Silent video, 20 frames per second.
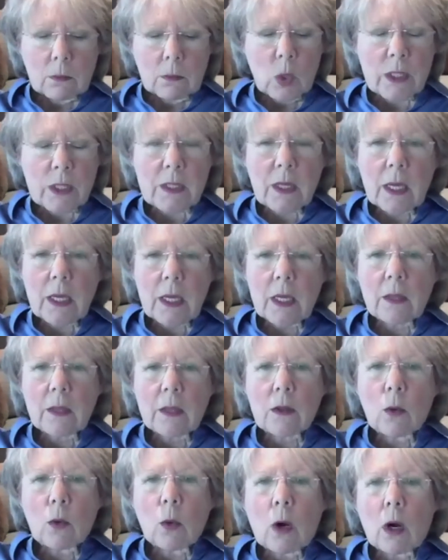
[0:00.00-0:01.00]
Once I hit
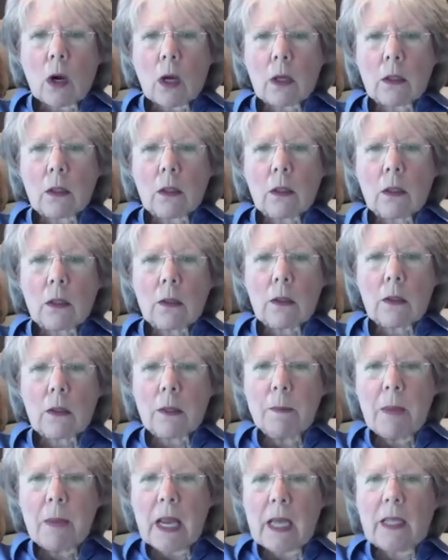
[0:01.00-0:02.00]
the water, the
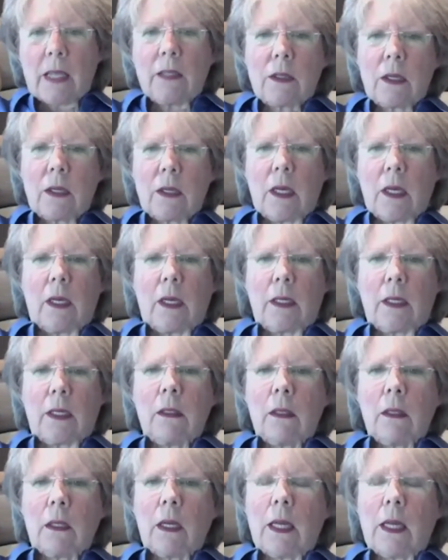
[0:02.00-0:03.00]
mains hit
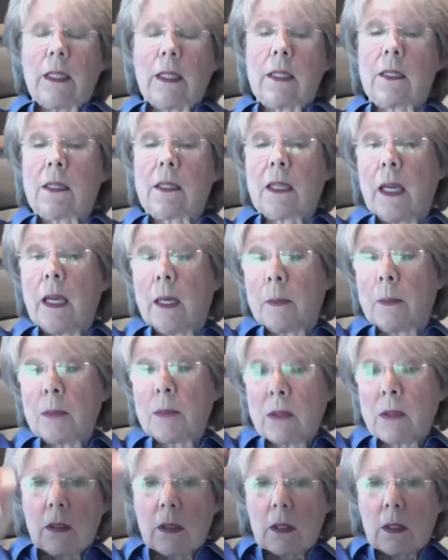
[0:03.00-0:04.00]
and
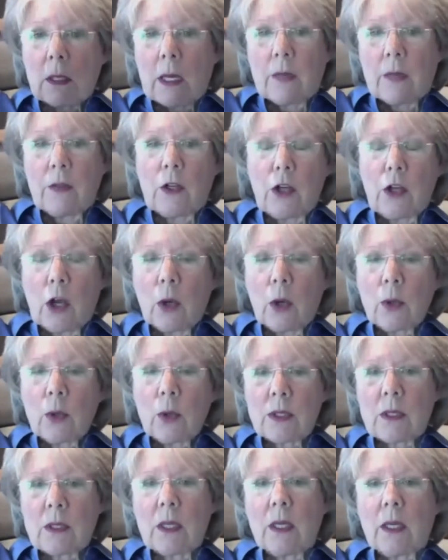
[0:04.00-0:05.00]
skipped and the
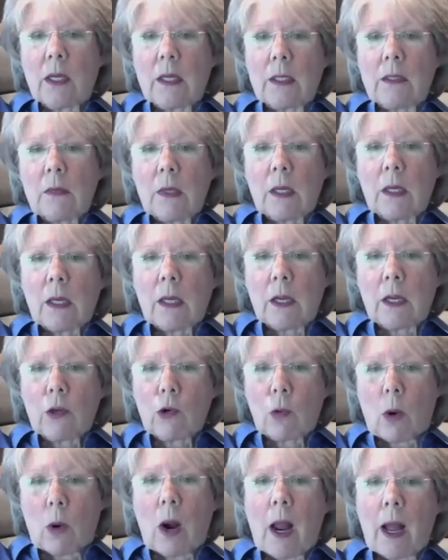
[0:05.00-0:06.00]
nose hit and
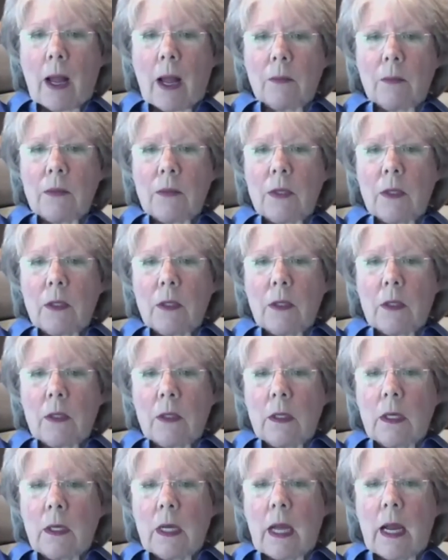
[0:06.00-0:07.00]
grabbed,
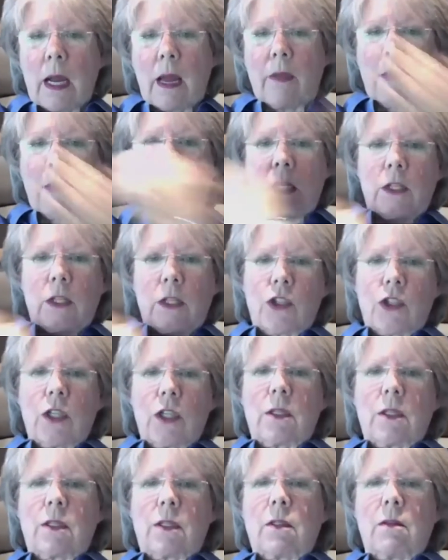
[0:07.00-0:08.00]
and then it
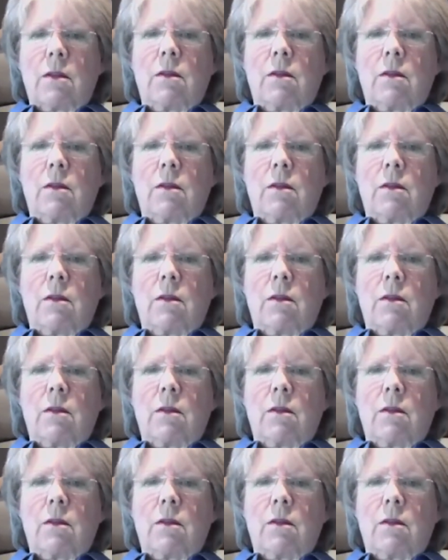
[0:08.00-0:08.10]
just